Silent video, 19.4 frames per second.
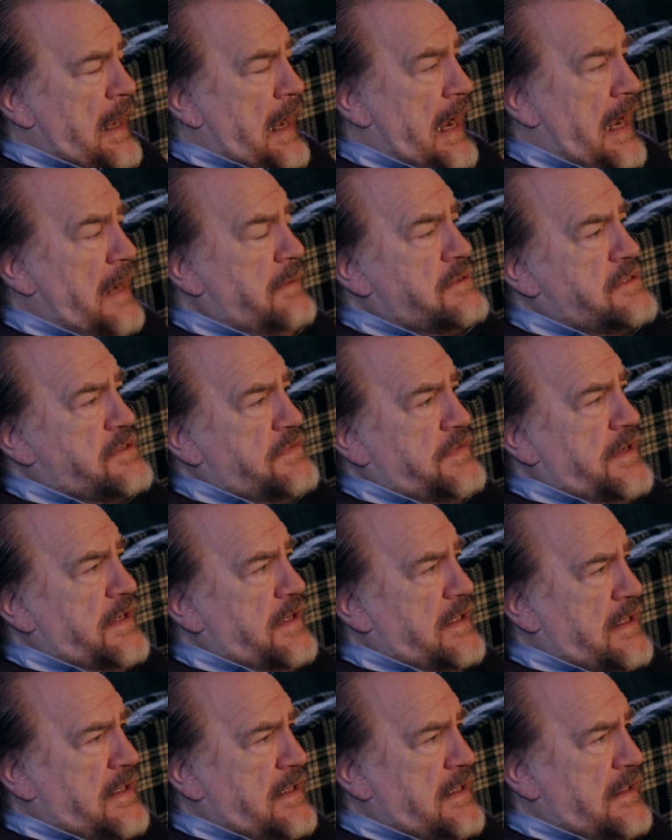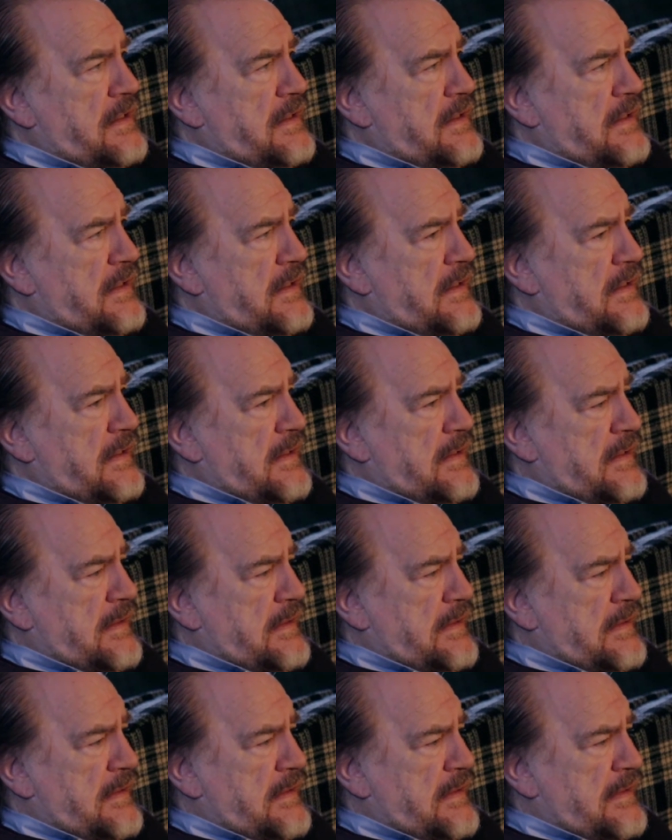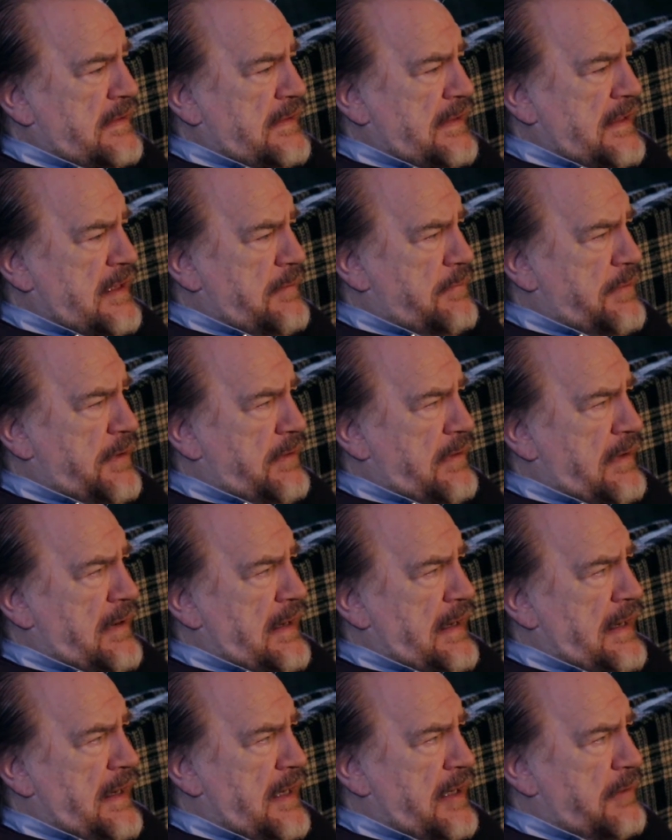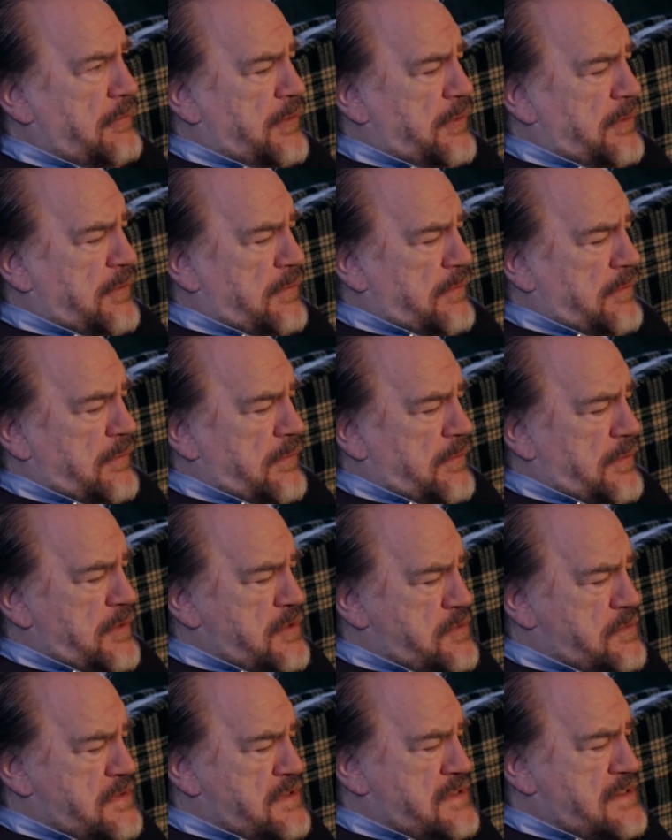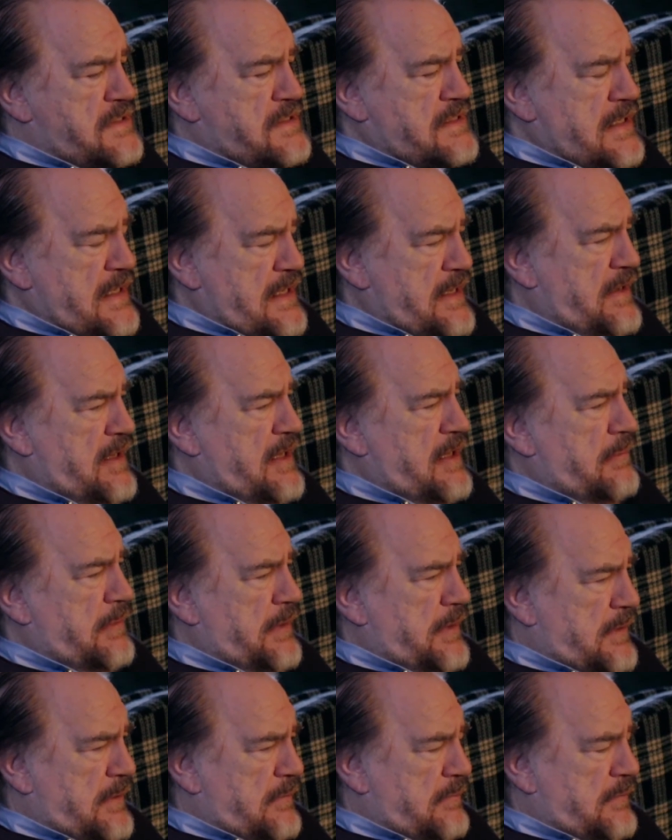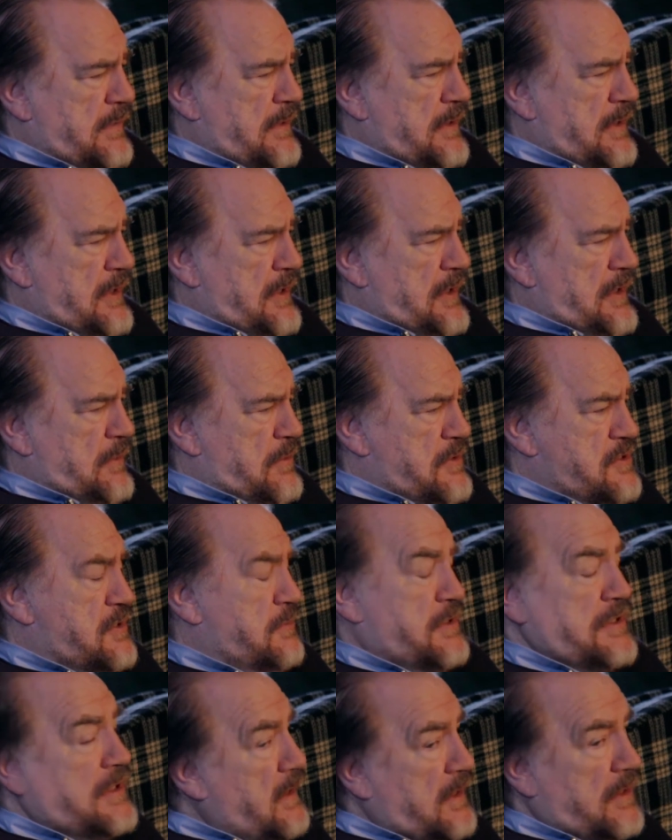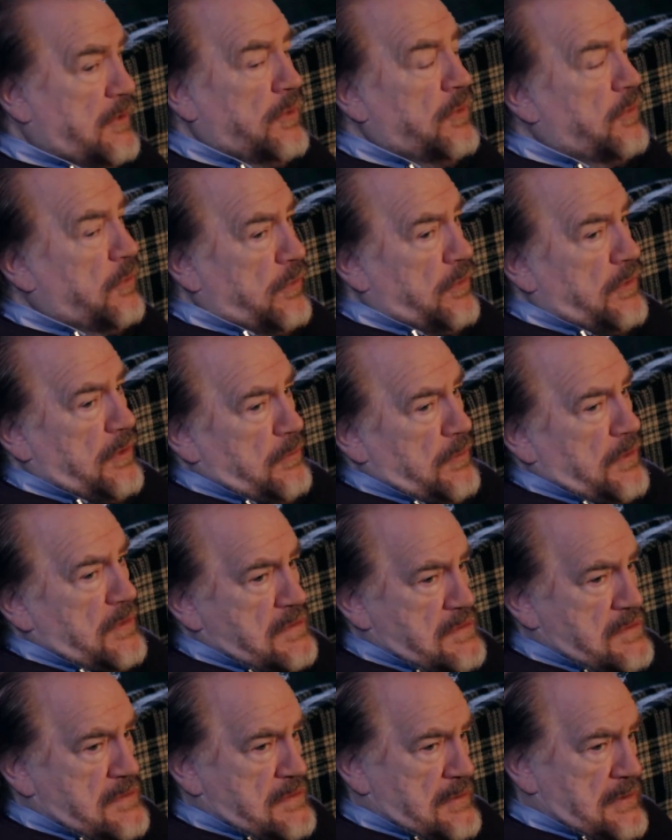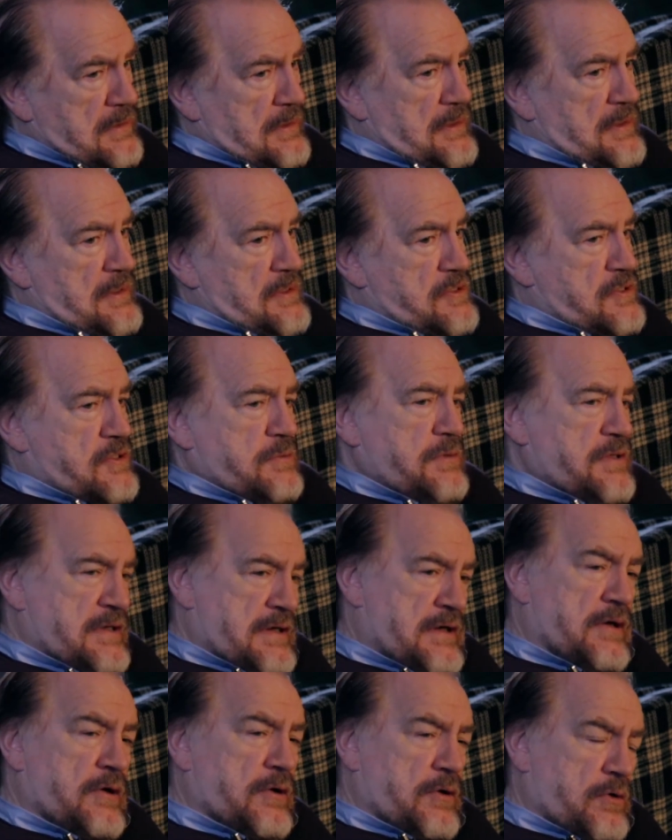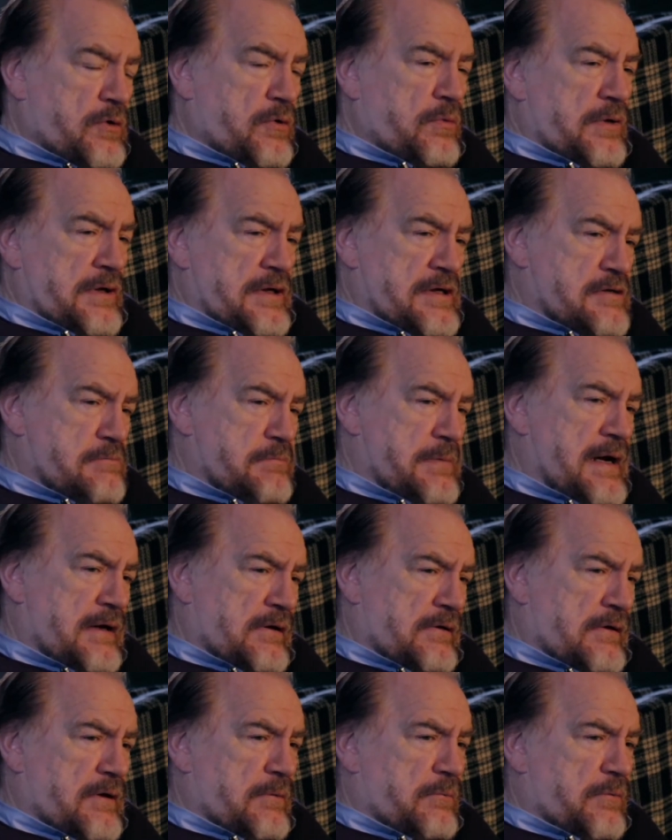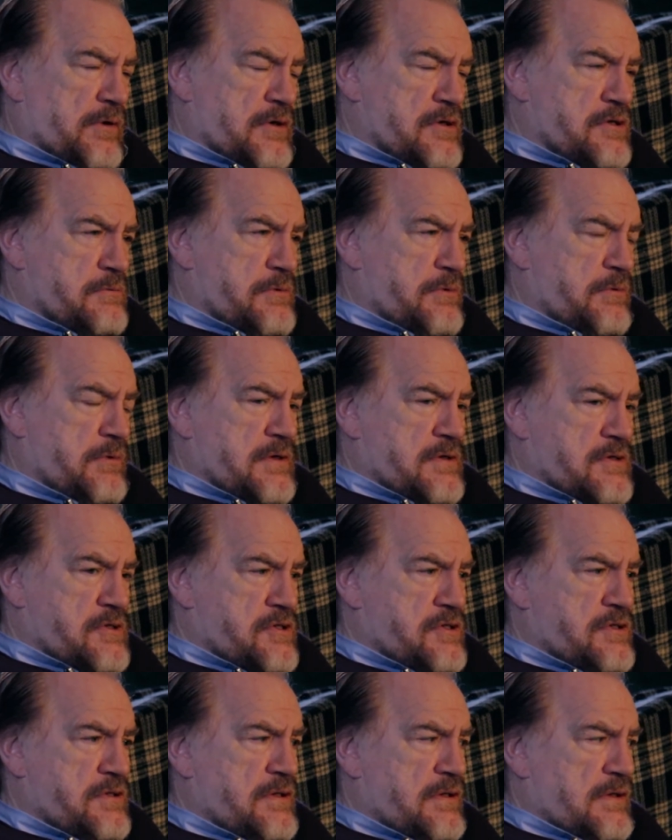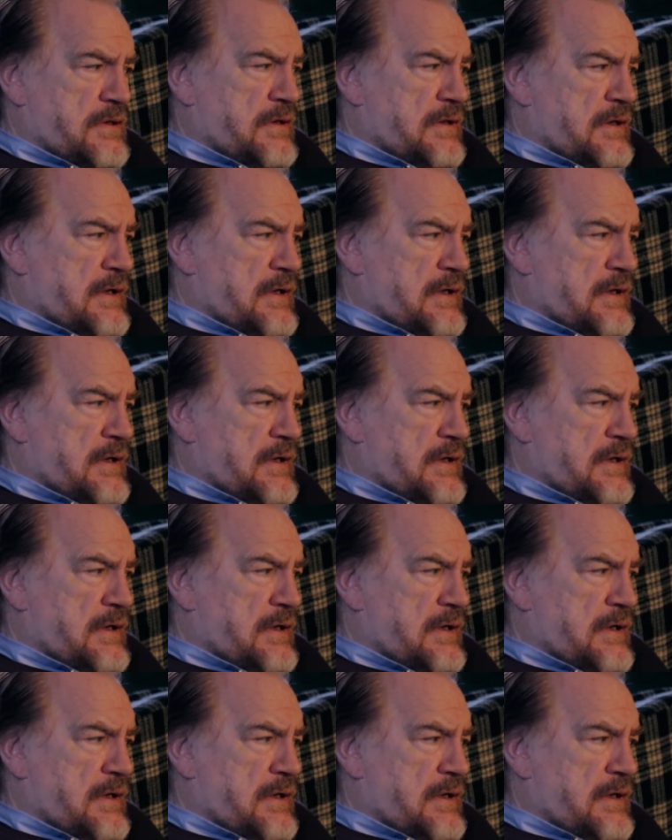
I was very keen that the thing about Hannibal, which was scary about him, was that we didn't know who he was. So we didn't know what his background was. We weren't sure.